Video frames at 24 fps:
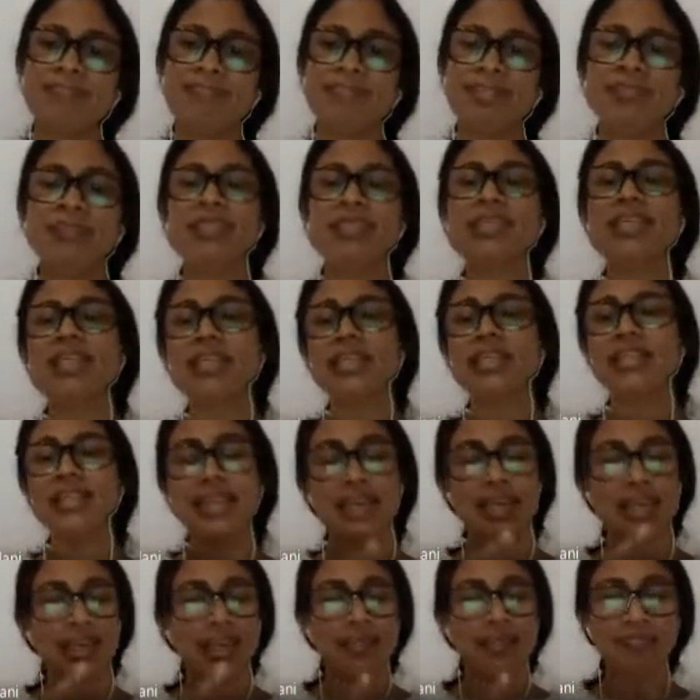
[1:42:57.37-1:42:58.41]
Basically,
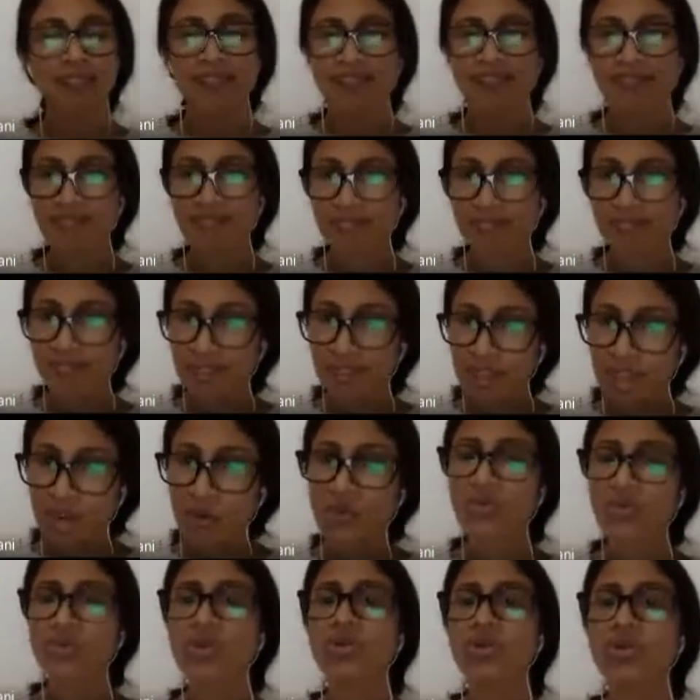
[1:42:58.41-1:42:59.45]
there are
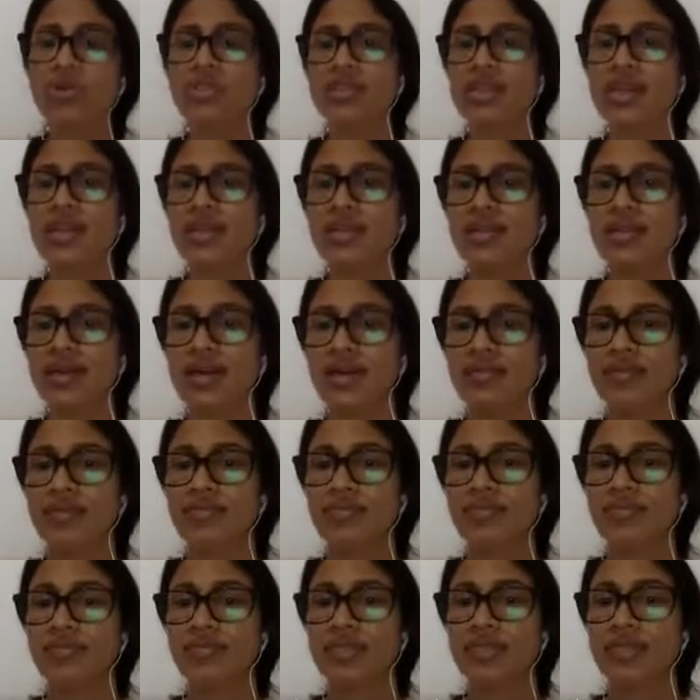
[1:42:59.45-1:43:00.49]
households are there,
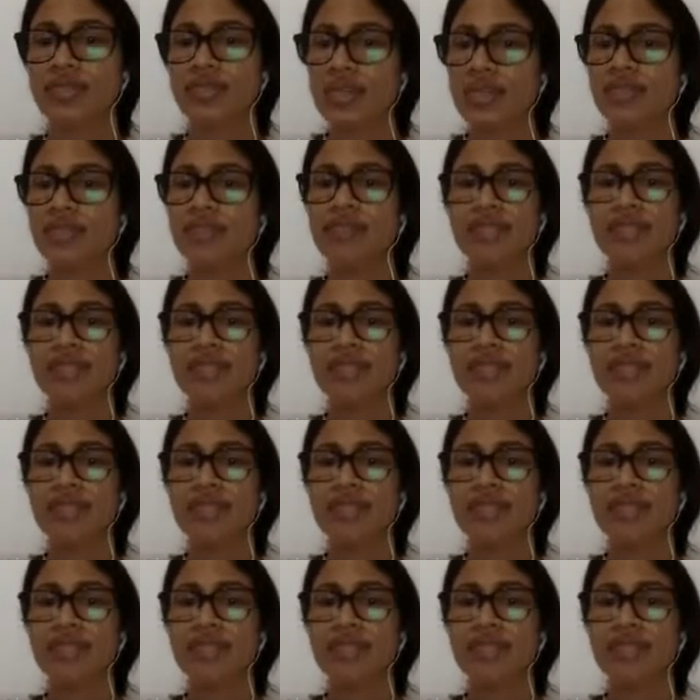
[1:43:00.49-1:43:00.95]
right?